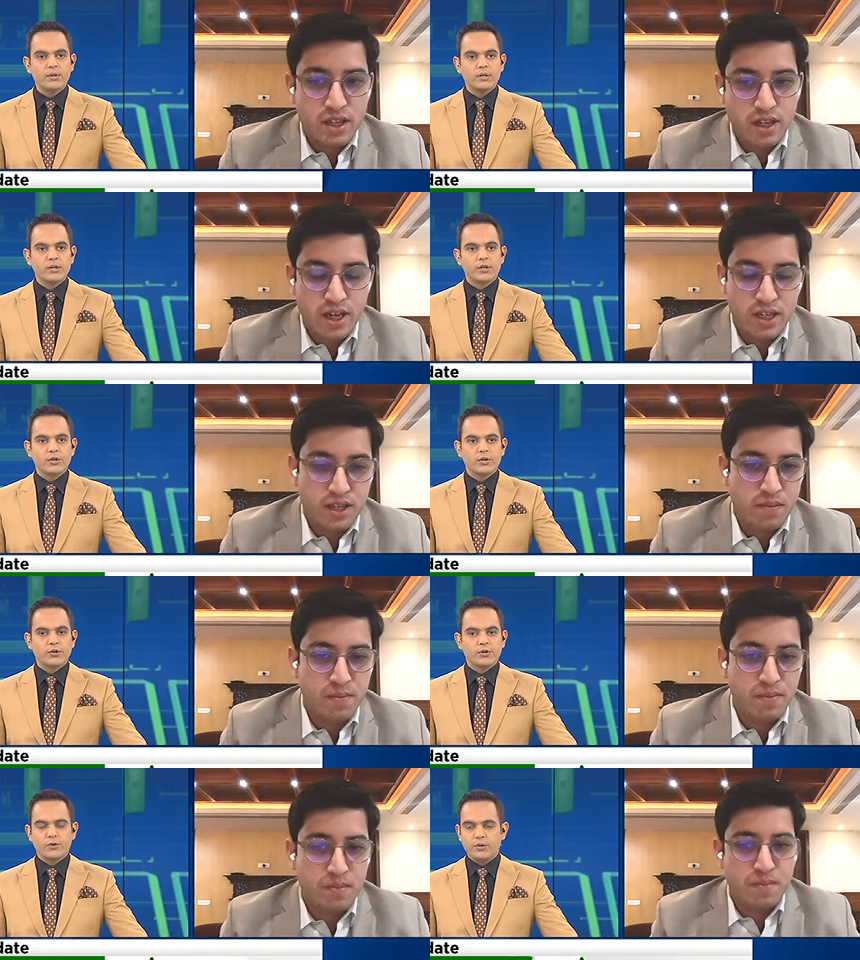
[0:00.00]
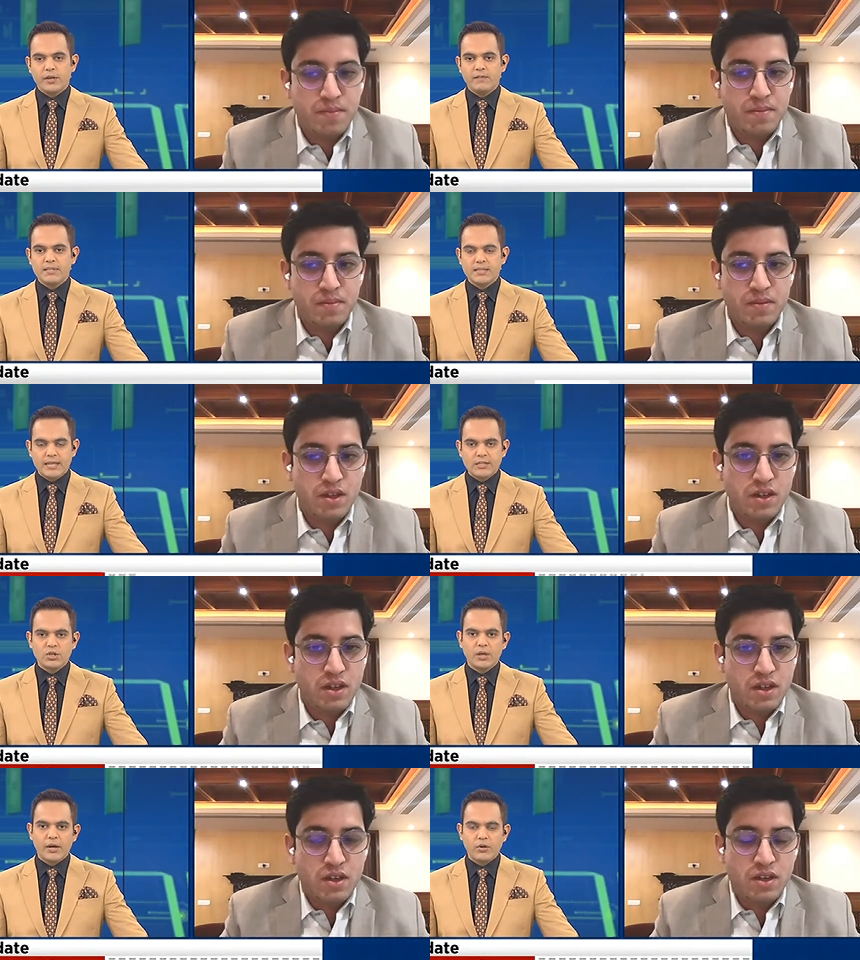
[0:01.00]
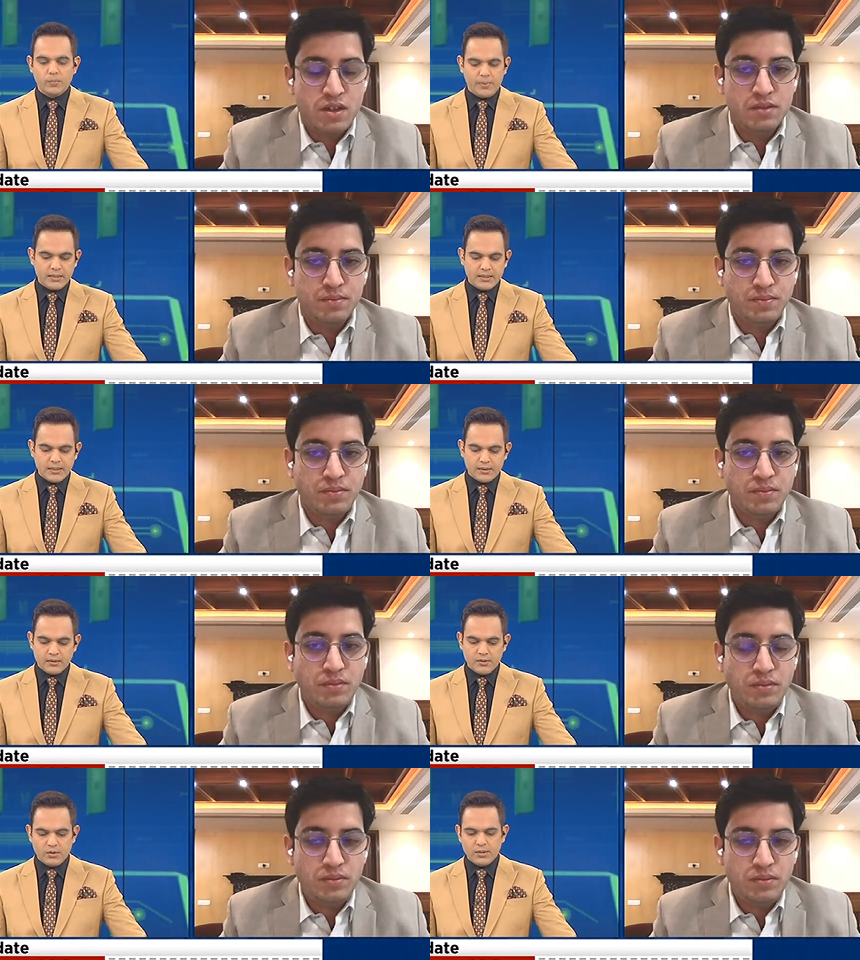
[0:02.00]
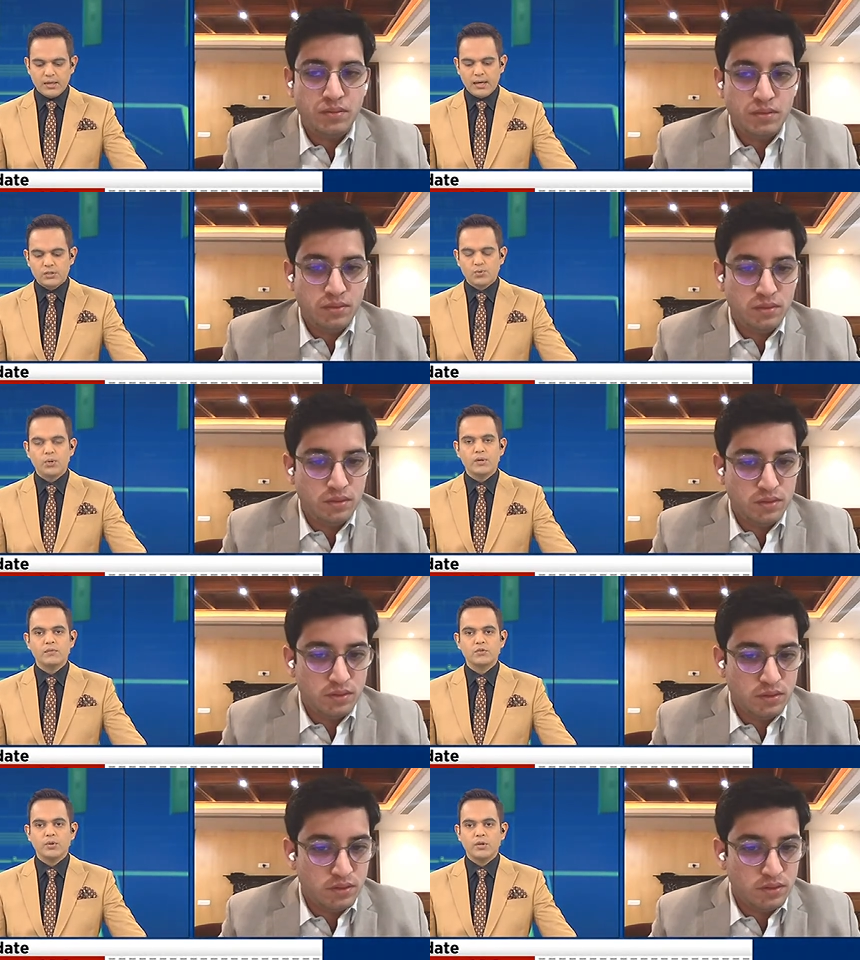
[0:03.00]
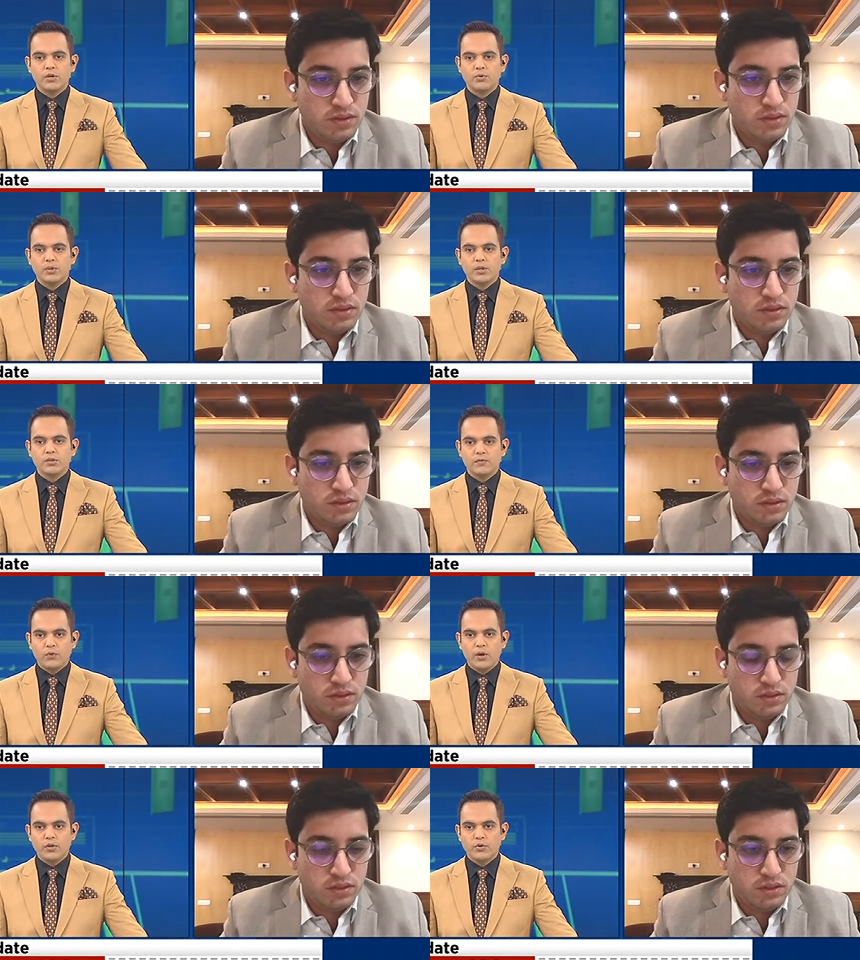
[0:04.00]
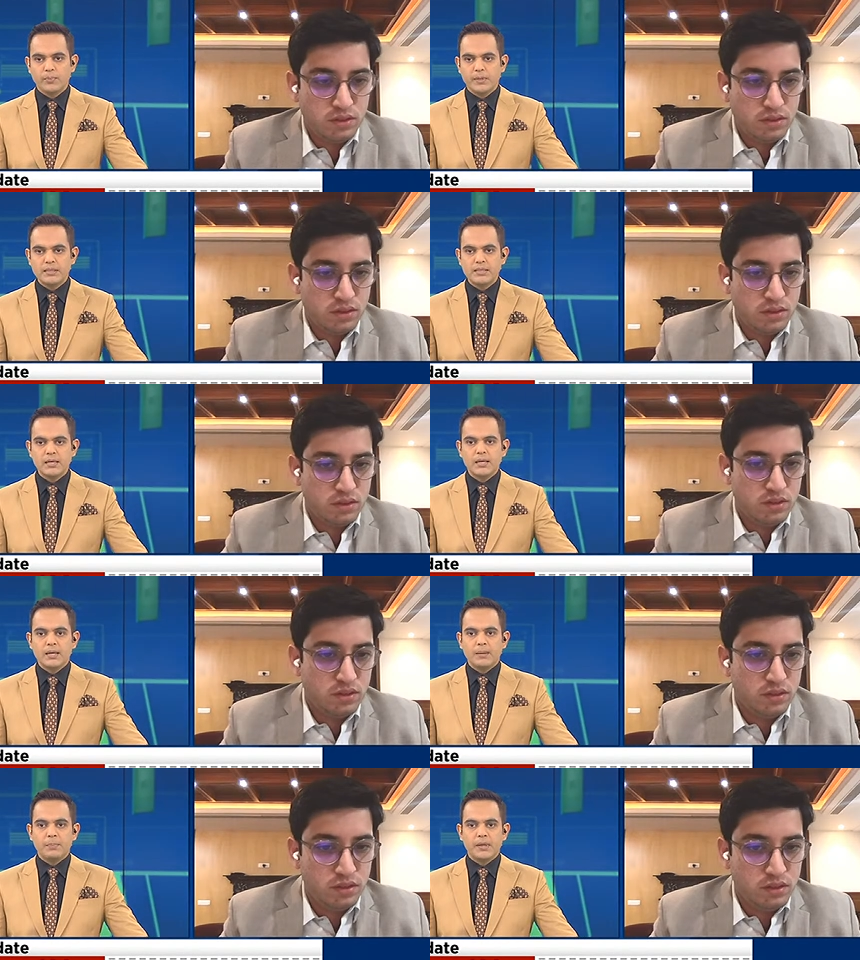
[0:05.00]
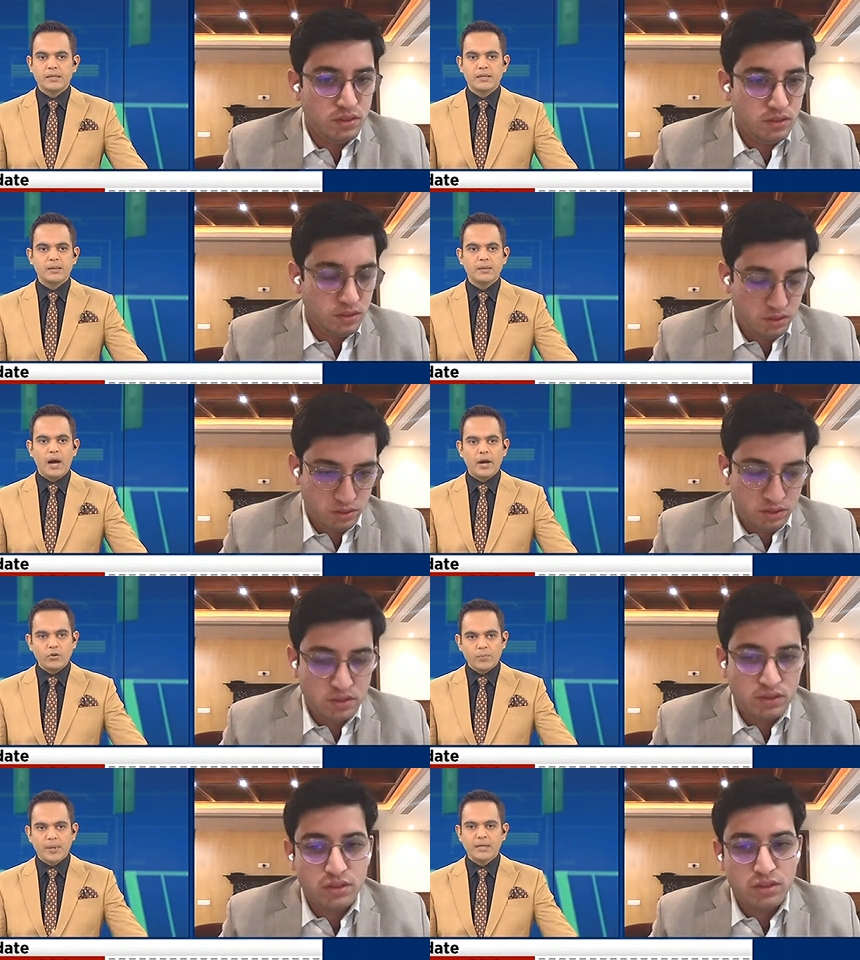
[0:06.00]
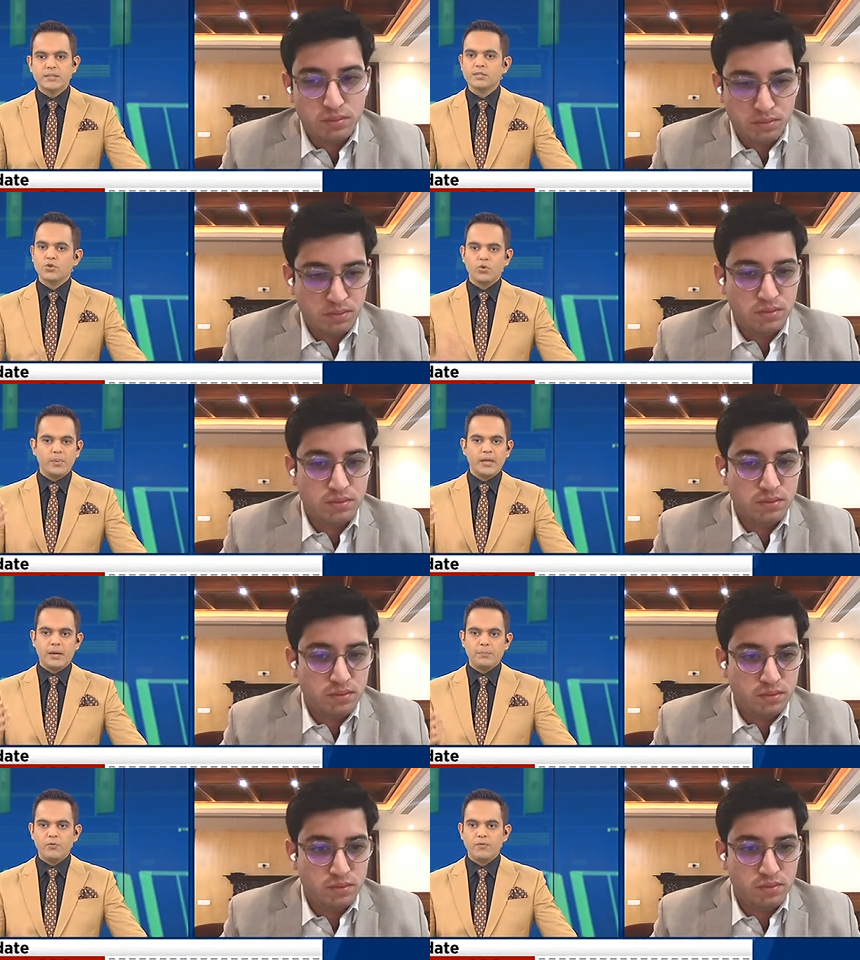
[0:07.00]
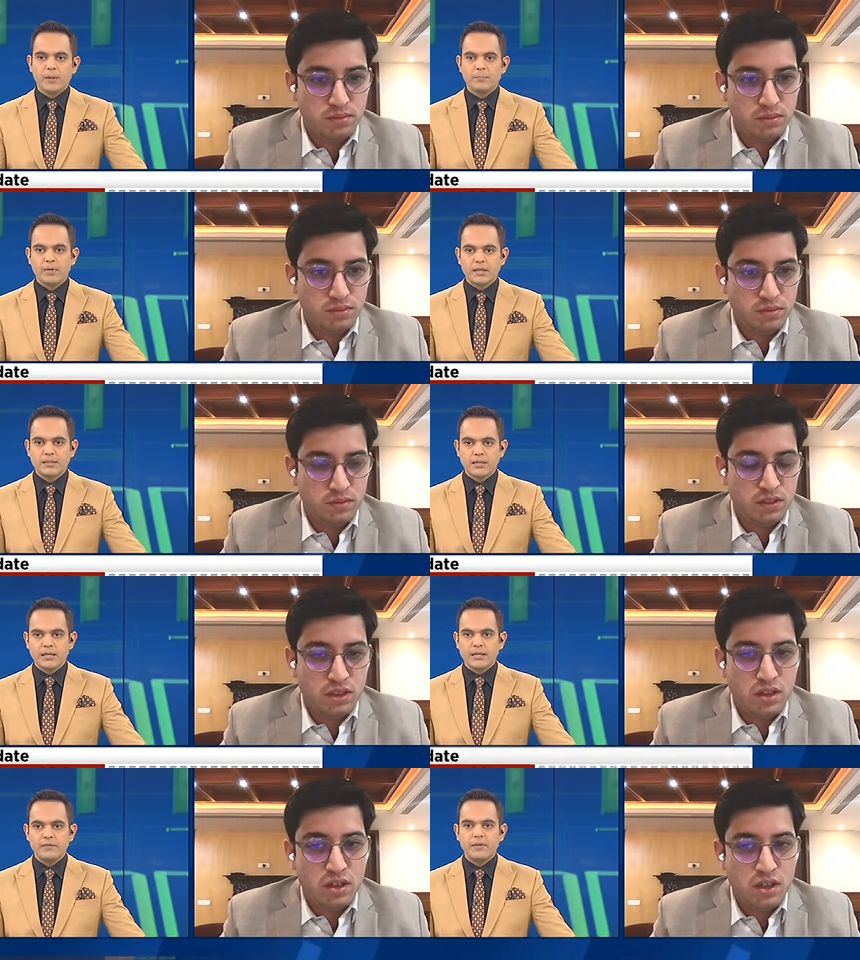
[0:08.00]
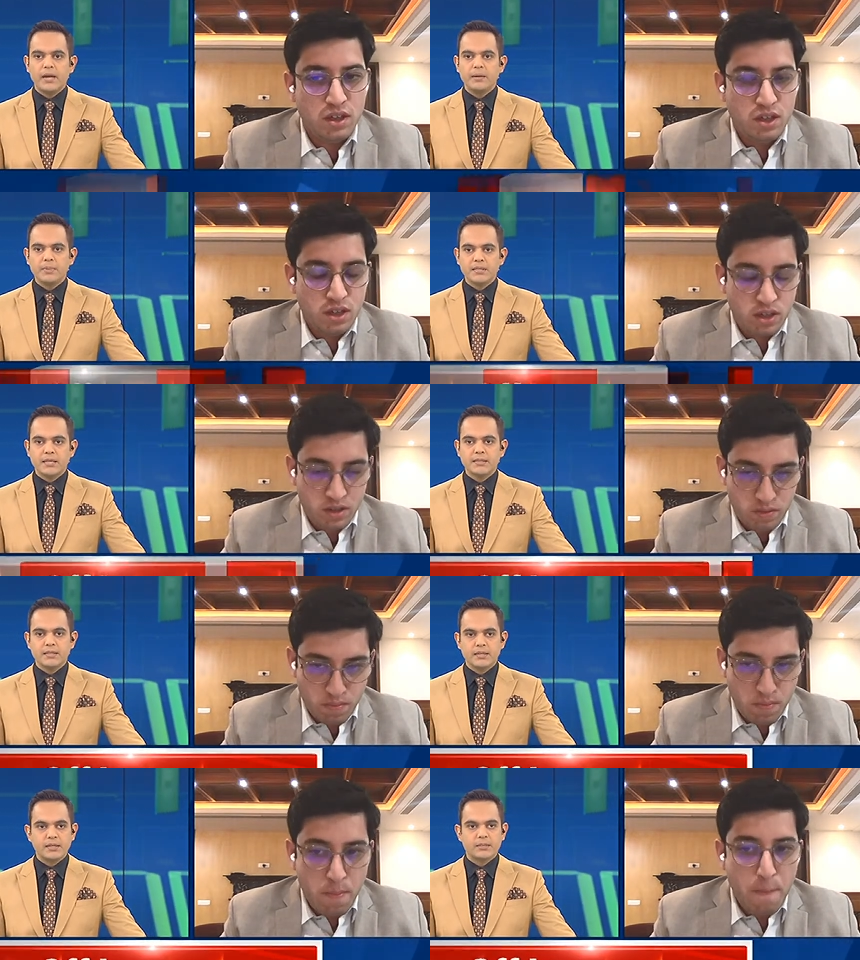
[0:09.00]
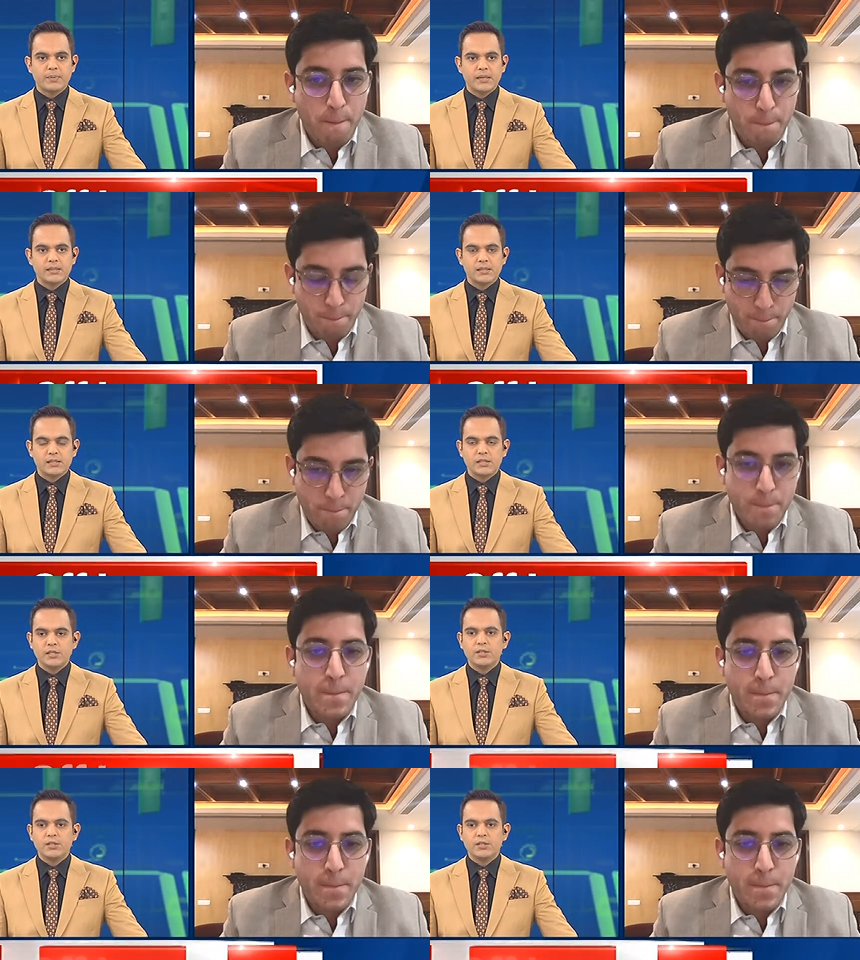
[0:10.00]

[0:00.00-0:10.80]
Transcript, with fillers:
Speaker 1: yes, you, yes. Could you give us a sense on iron ore pricing? You know, the last quarter it was only around 2,400 rupees, but uh, iron ore prices globally have moved up drastically. Even NMDC has increased prices.